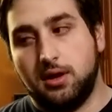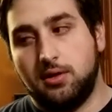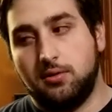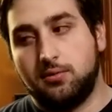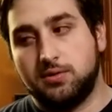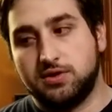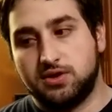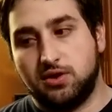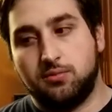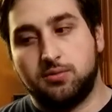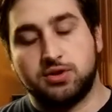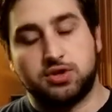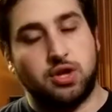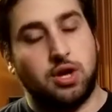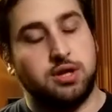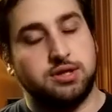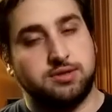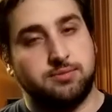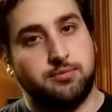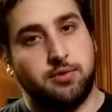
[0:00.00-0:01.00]
was almost
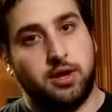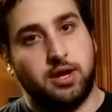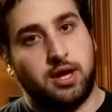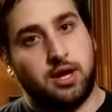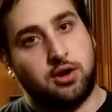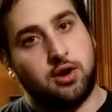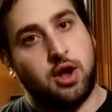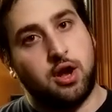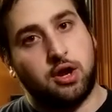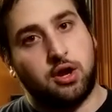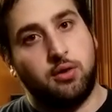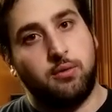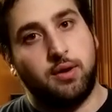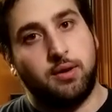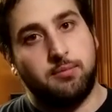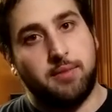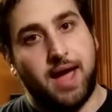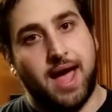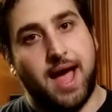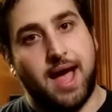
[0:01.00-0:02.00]
contemplating not
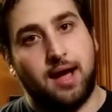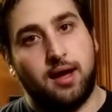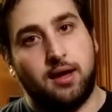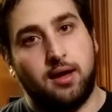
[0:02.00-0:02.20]
going back.